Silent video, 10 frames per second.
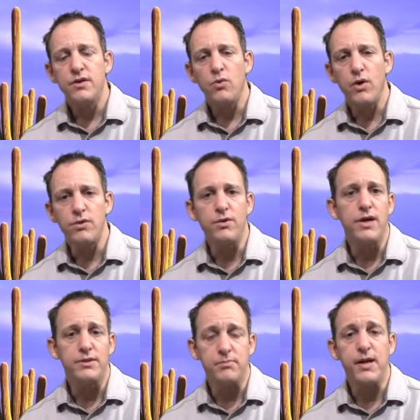whether or
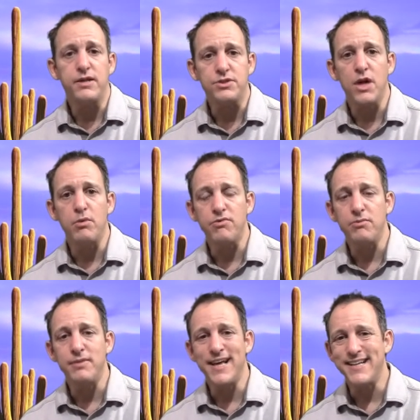not the pain is coming
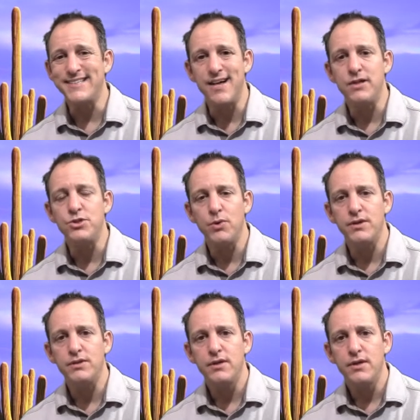from the SI joint.